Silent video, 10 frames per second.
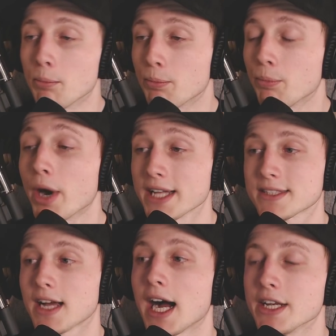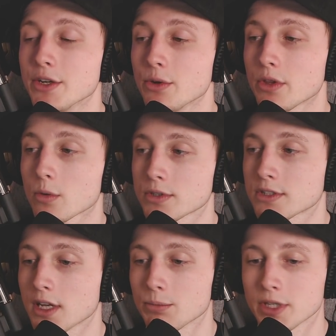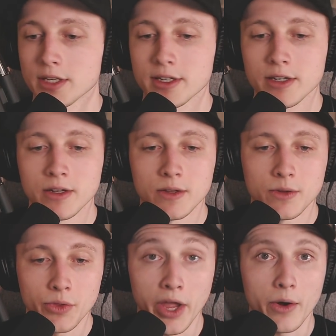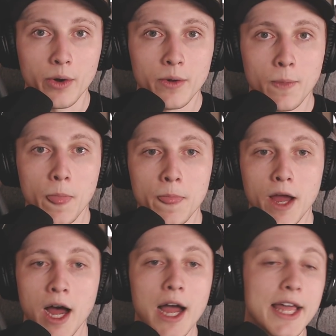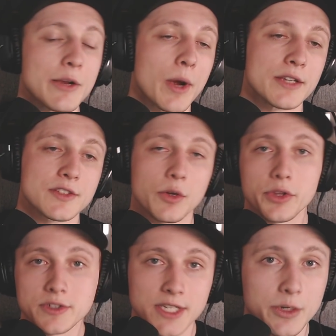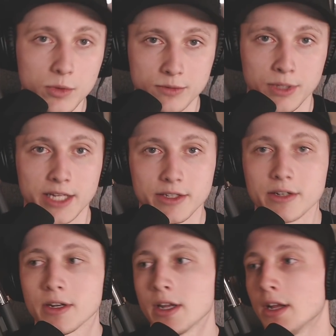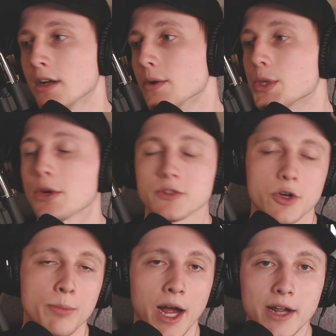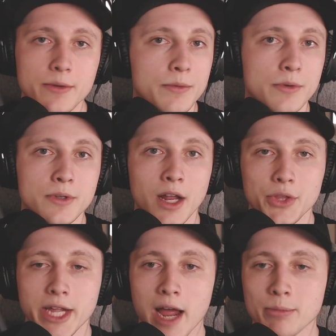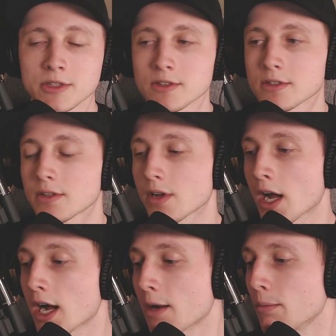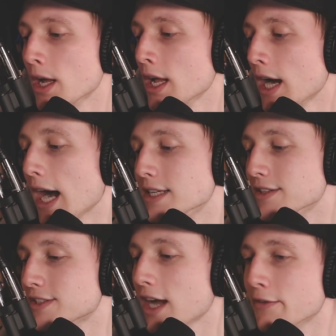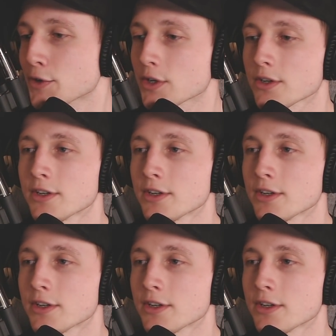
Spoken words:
but I knew there was something there. Anyway, so the seed was planted. Years go by, nothing happens. I discover